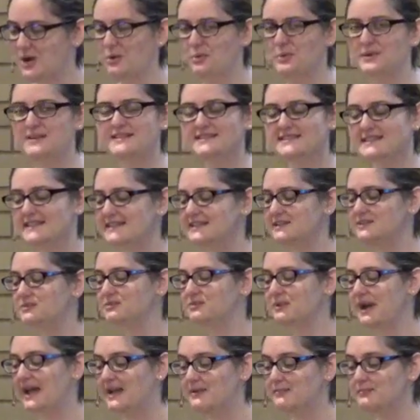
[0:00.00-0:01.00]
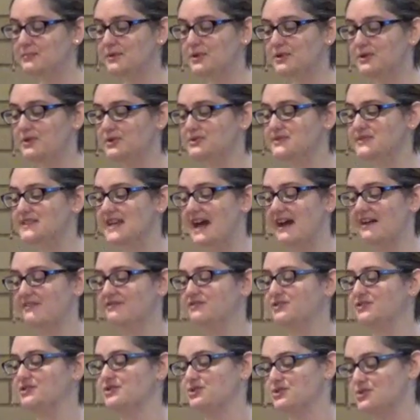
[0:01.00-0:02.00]
We see rainbows
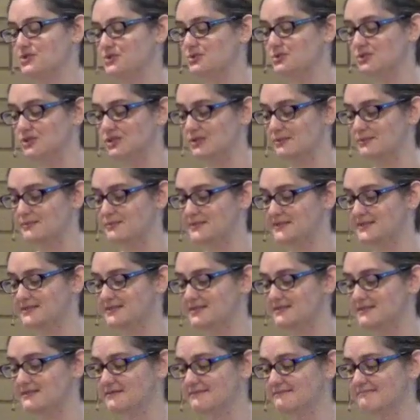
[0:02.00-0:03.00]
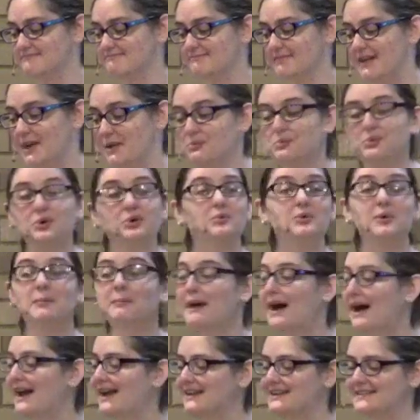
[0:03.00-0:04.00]
after storms, and we're
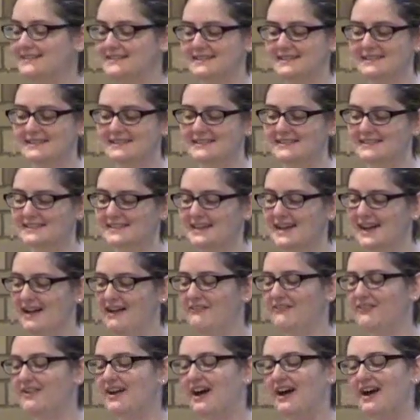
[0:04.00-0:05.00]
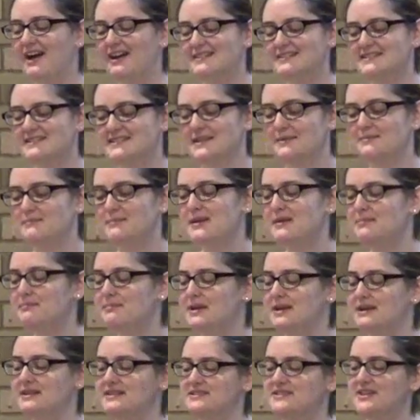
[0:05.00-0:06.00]
reminded of God's
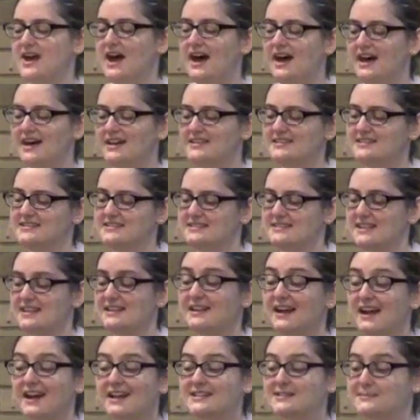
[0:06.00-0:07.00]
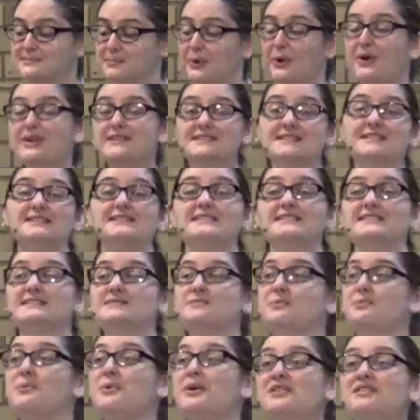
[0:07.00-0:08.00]
commitment to us and God's presence
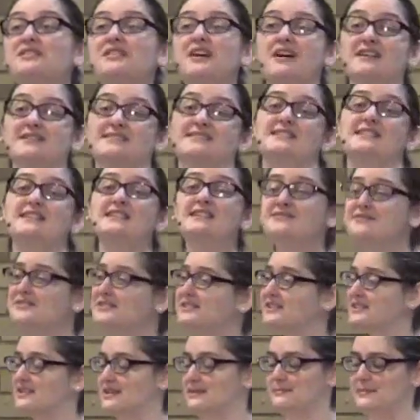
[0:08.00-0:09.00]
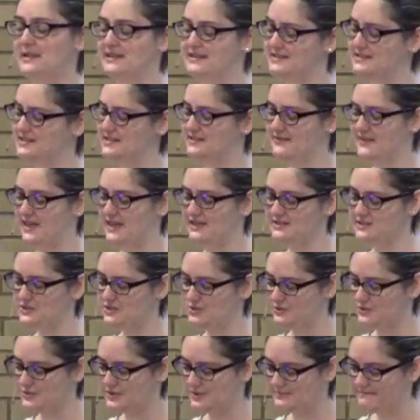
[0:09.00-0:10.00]
with us, even in the midst of that
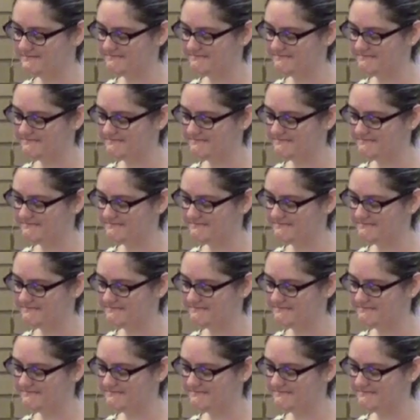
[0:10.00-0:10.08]
storm.